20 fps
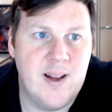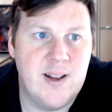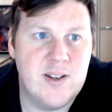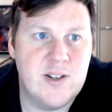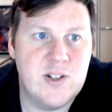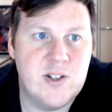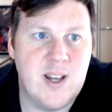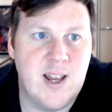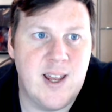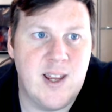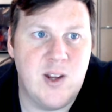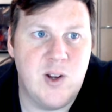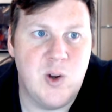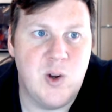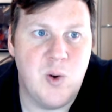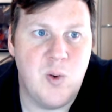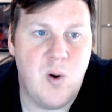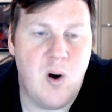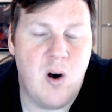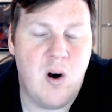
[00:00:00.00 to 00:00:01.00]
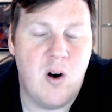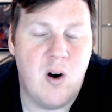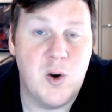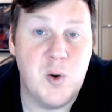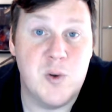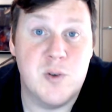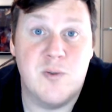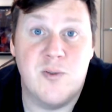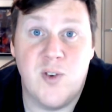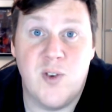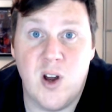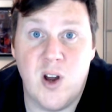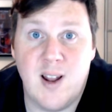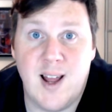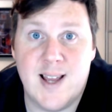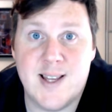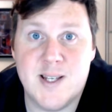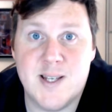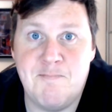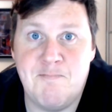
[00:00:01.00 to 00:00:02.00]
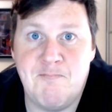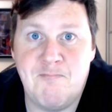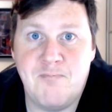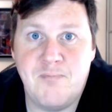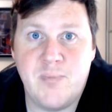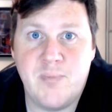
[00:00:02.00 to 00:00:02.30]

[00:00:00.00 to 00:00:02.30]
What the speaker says: say you are doing some fertilizing.